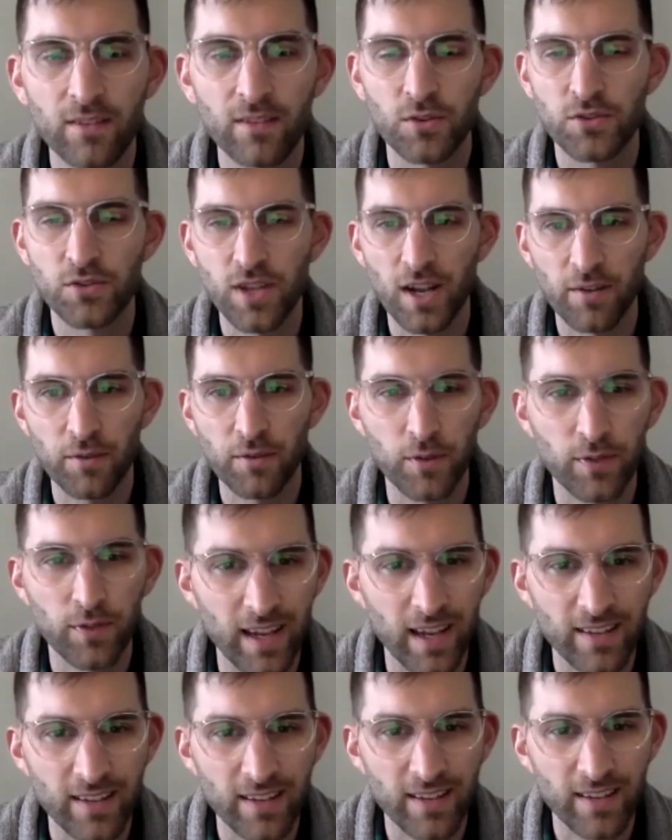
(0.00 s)
So Jennifer,
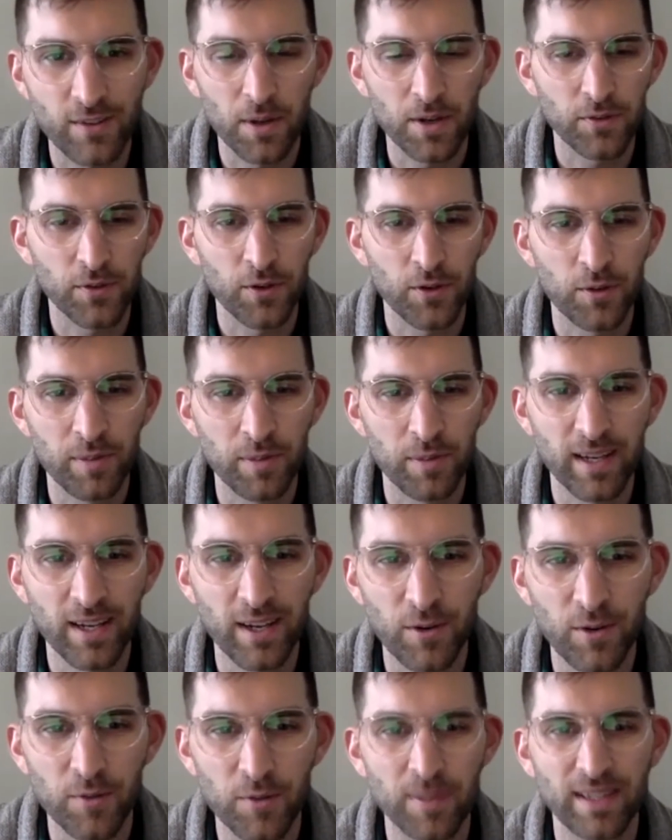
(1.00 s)
thanks so much for
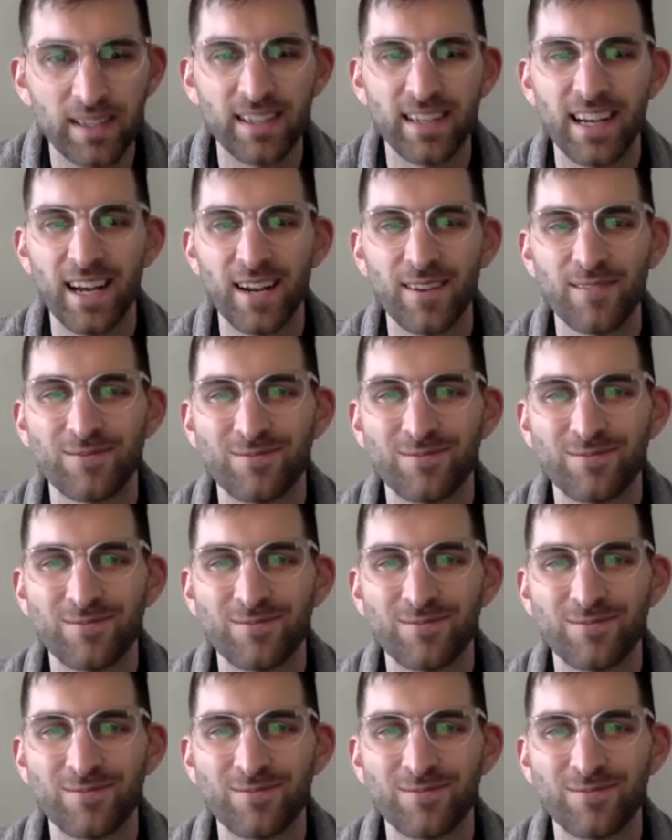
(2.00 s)
being here with me today.